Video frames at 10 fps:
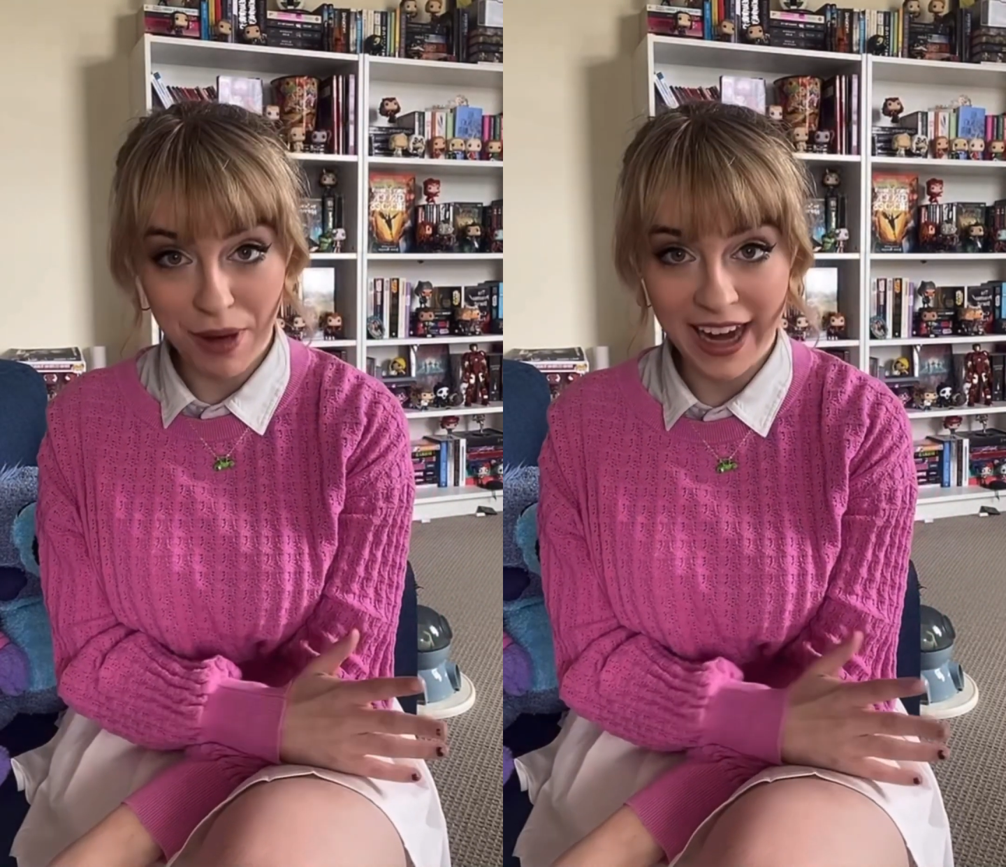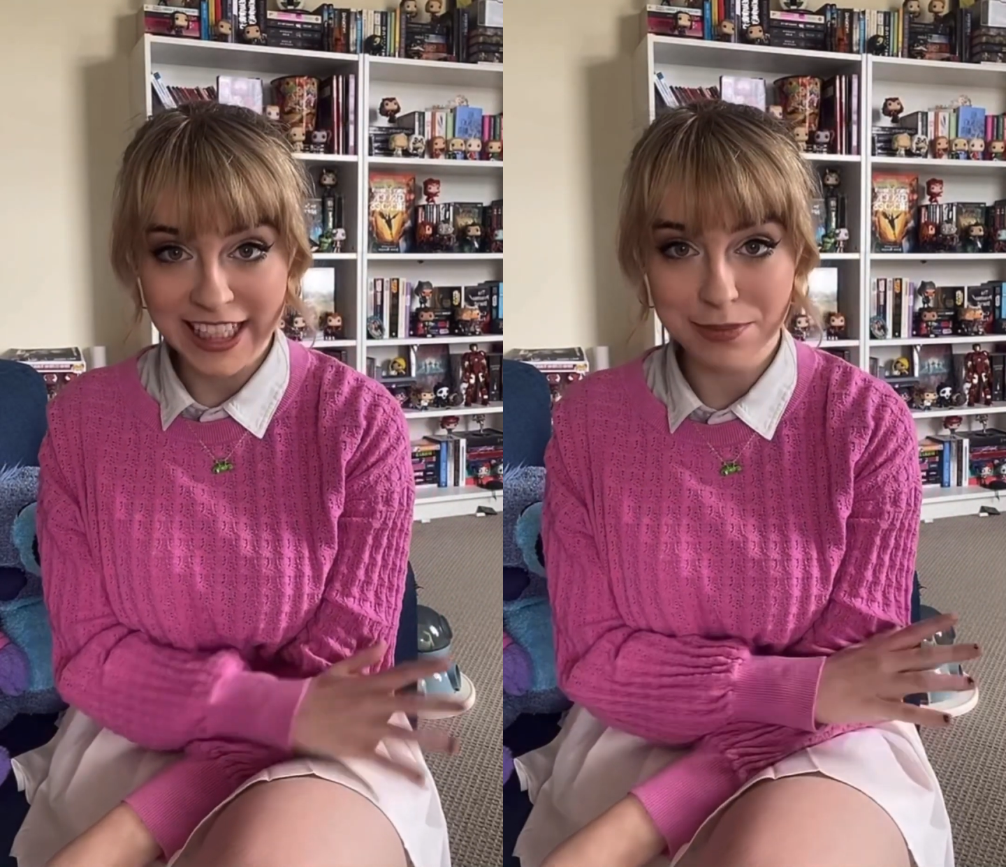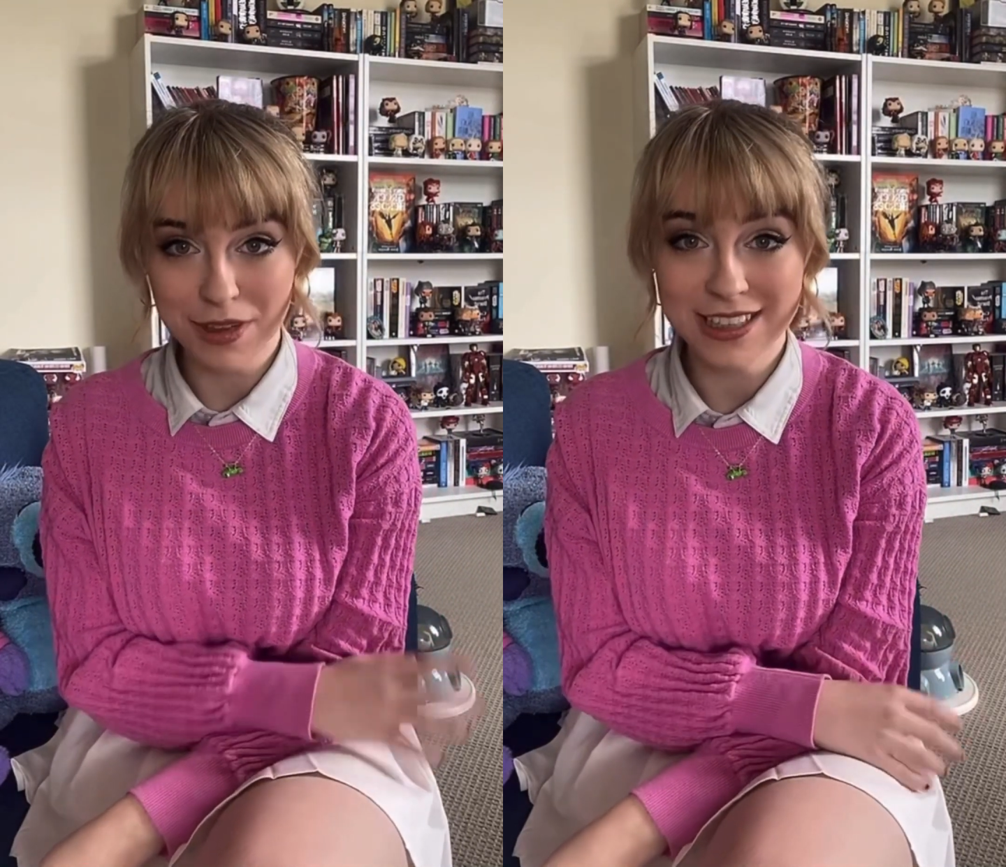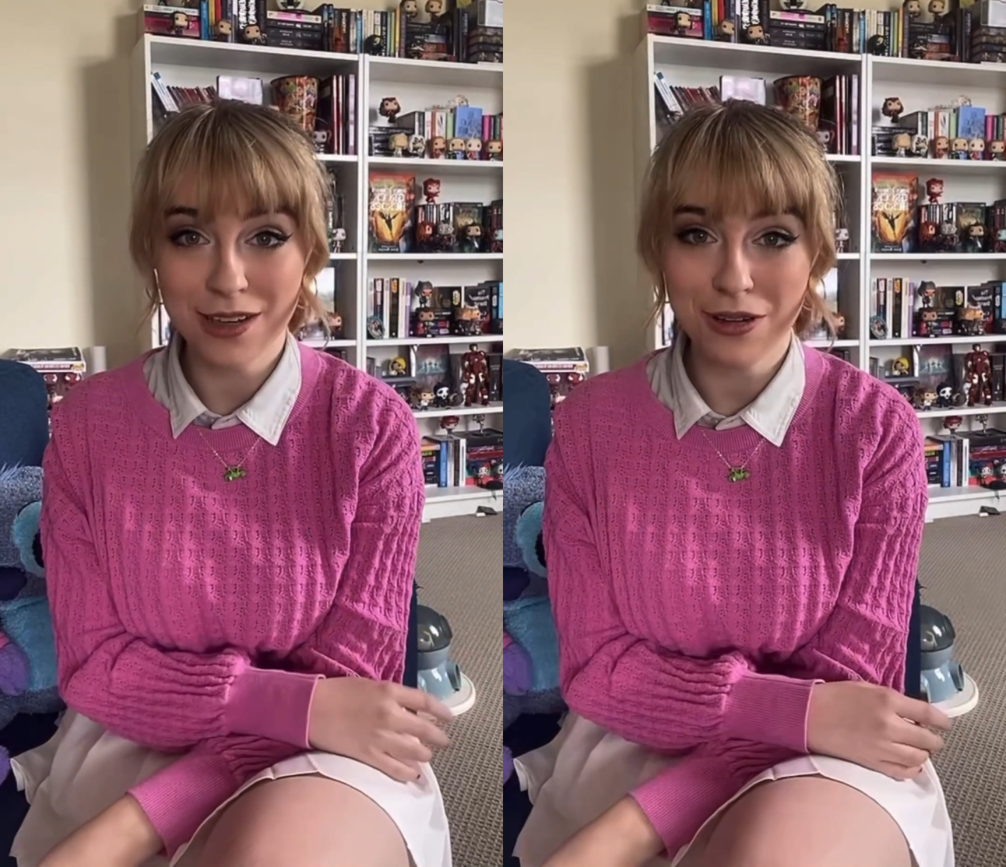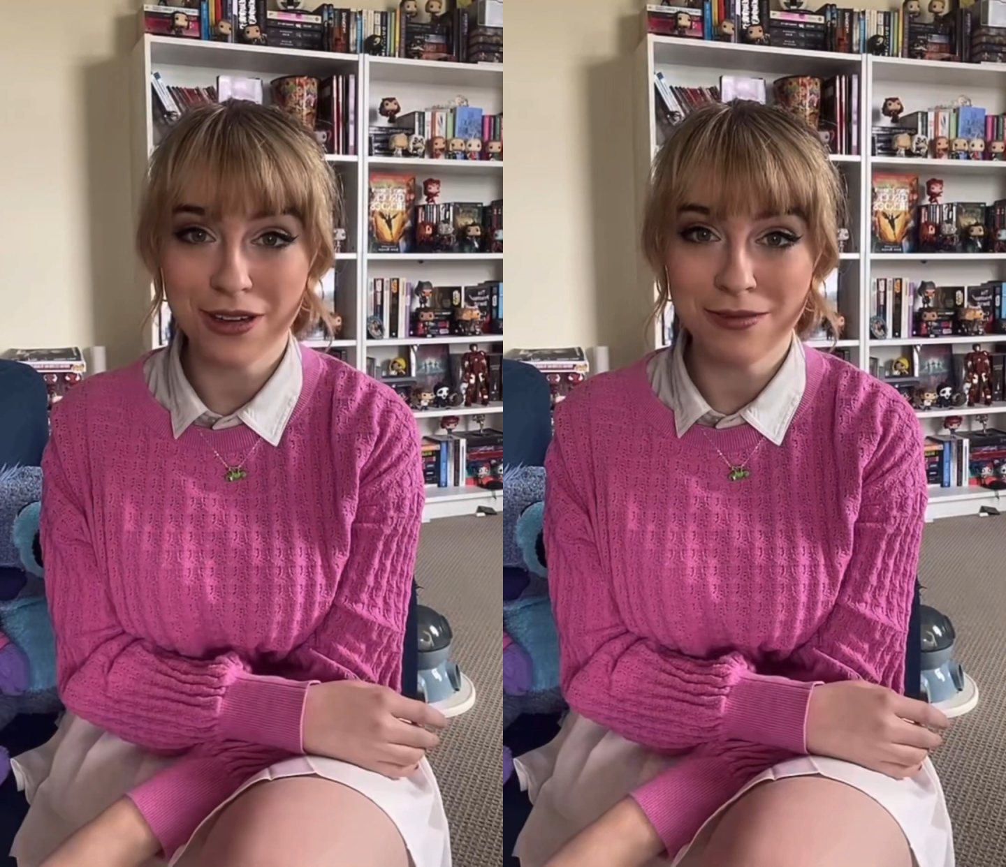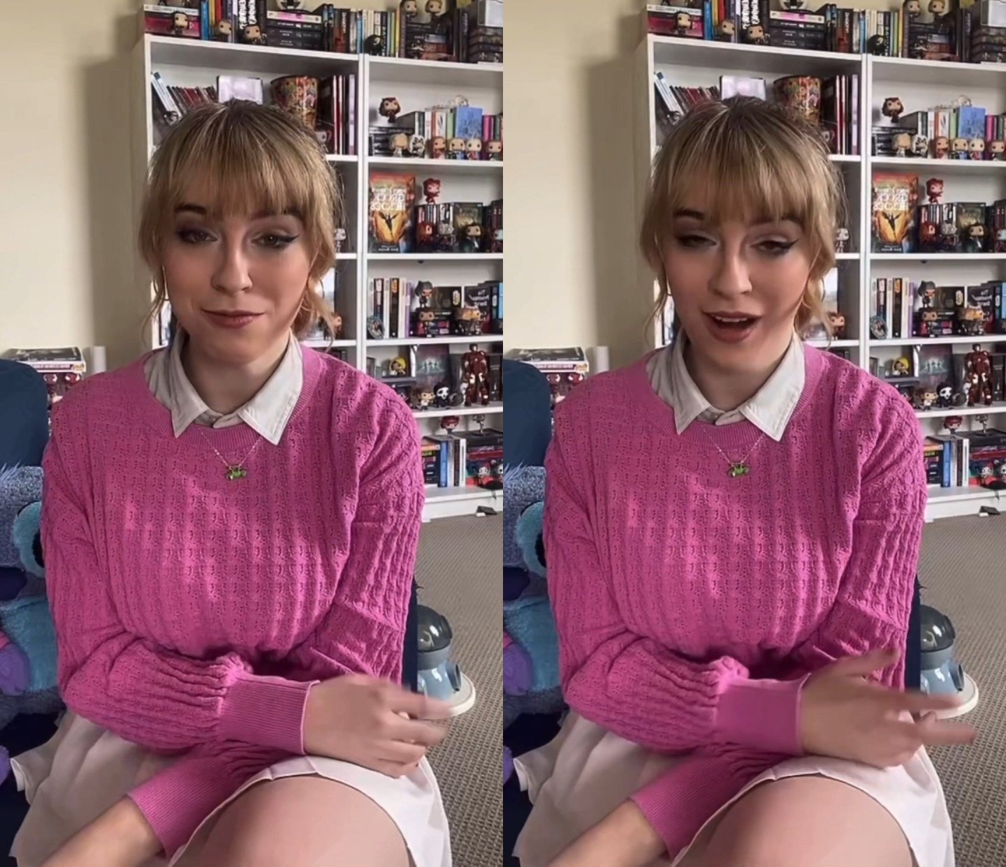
biased because I want to